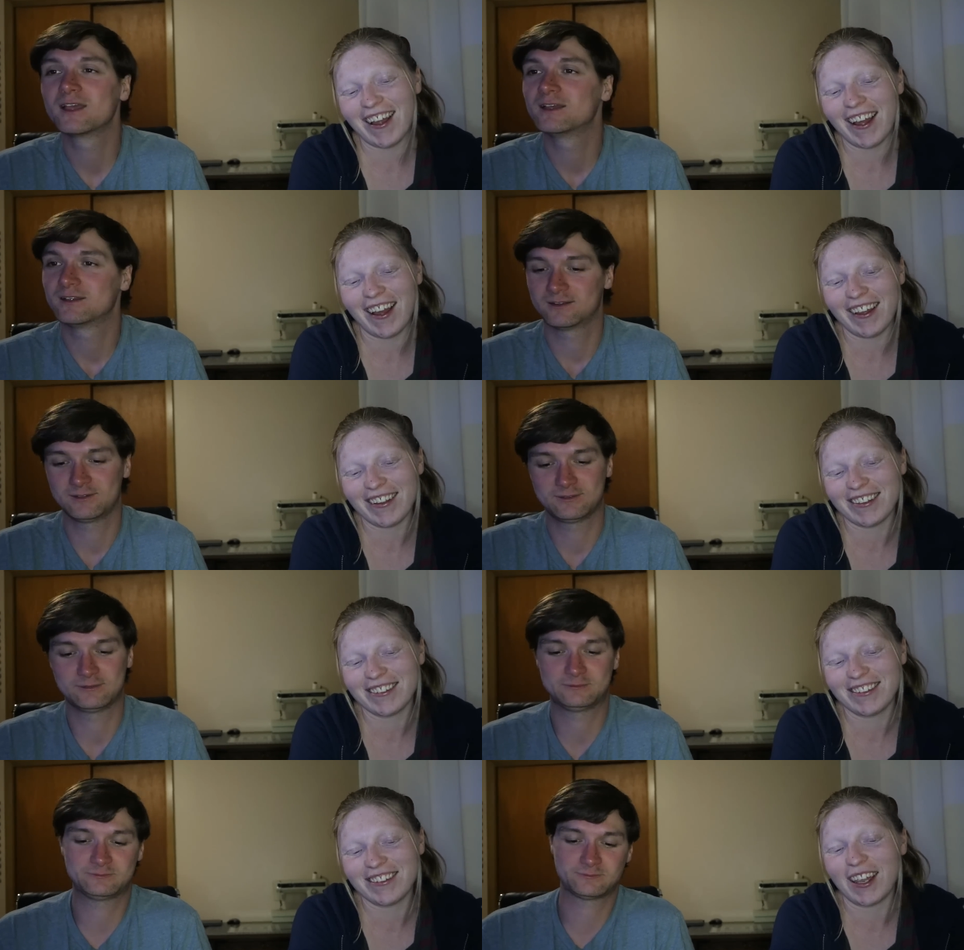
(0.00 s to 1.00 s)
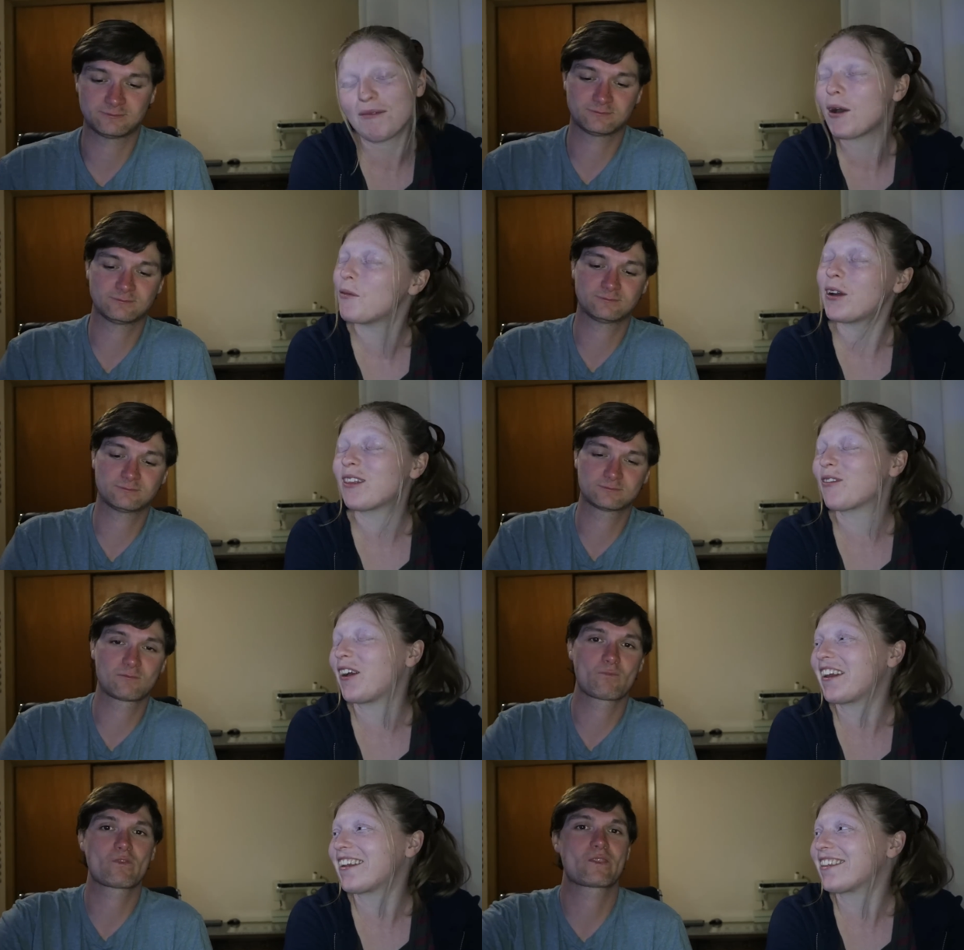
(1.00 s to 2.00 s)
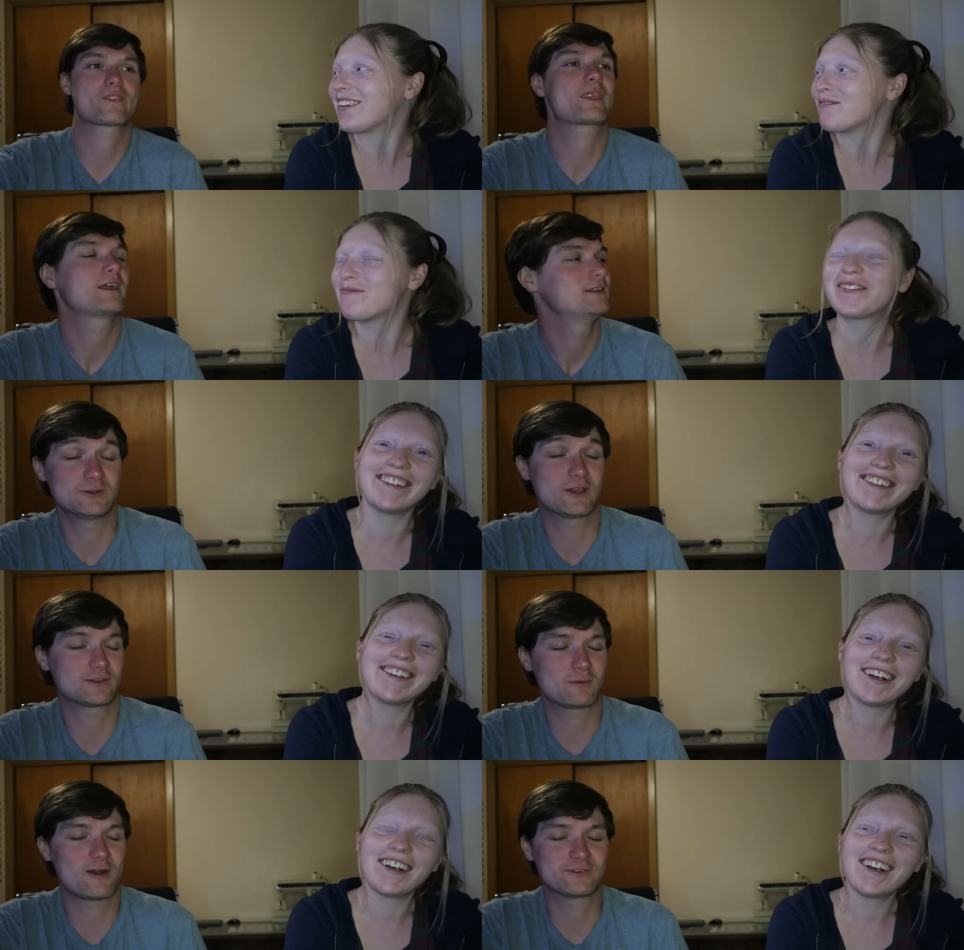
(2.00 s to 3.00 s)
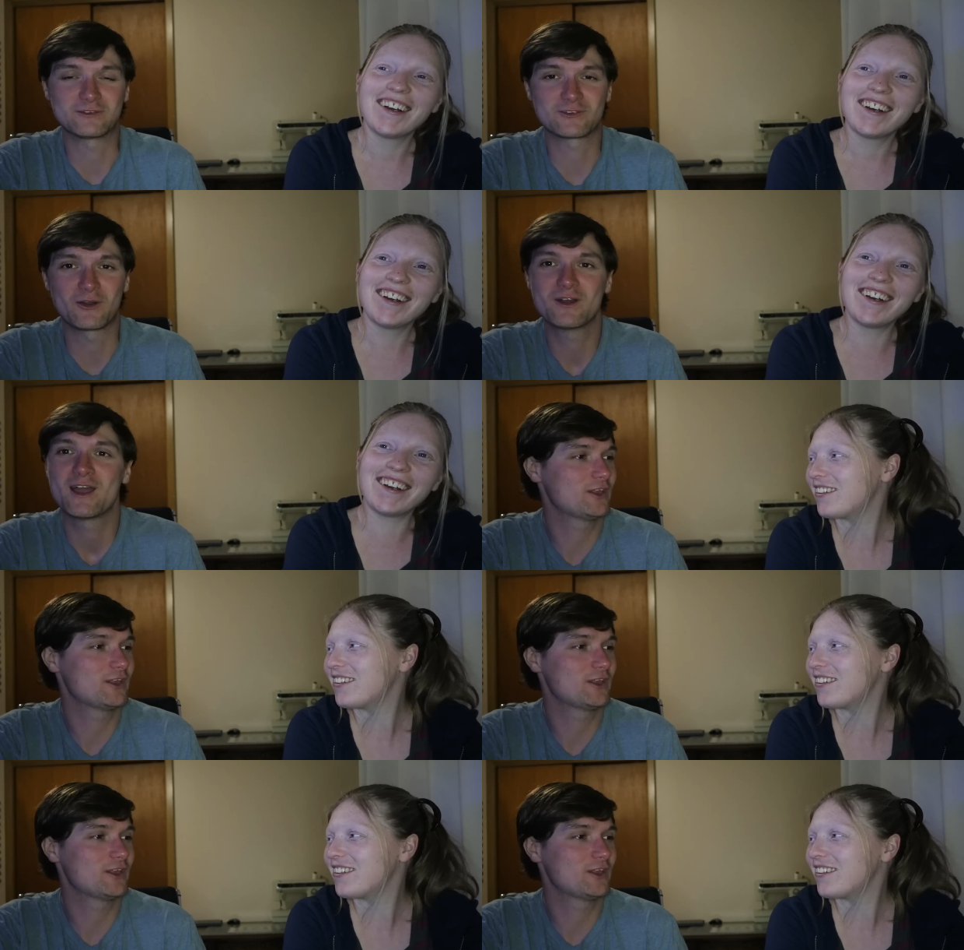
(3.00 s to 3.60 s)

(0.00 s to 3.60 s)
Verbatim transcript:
Speaker 1: I, I, I, can take my wins where I get them.
Speaker 2: You get them often. So